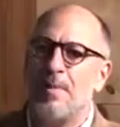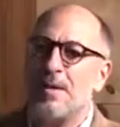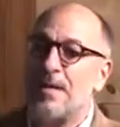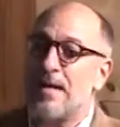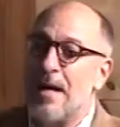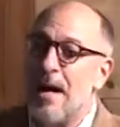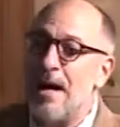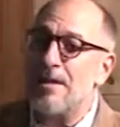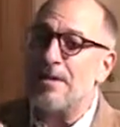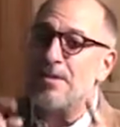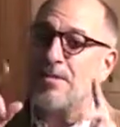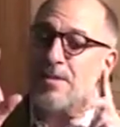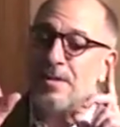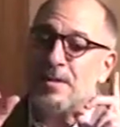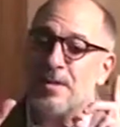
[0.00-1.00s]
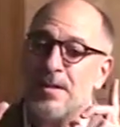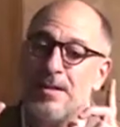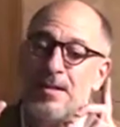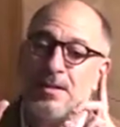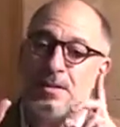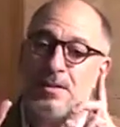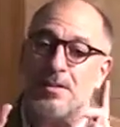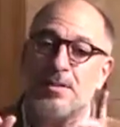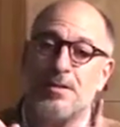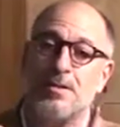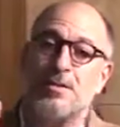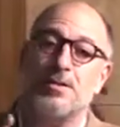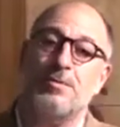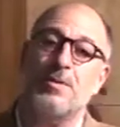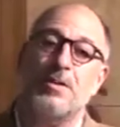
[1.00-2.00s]
But God, through this, His
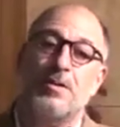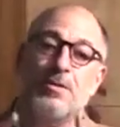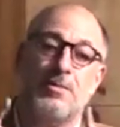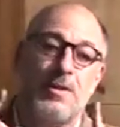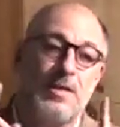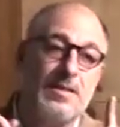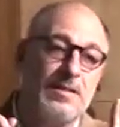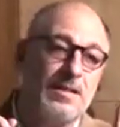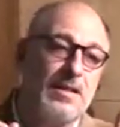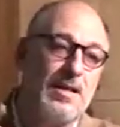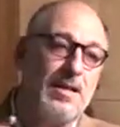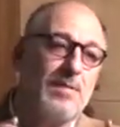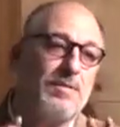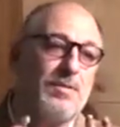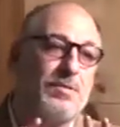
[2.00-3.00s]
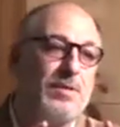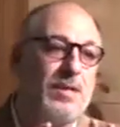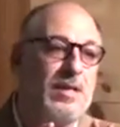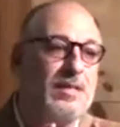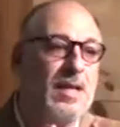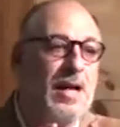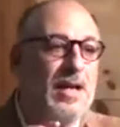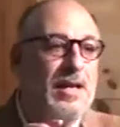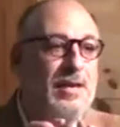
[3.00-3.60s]
surgery, through His love, through His,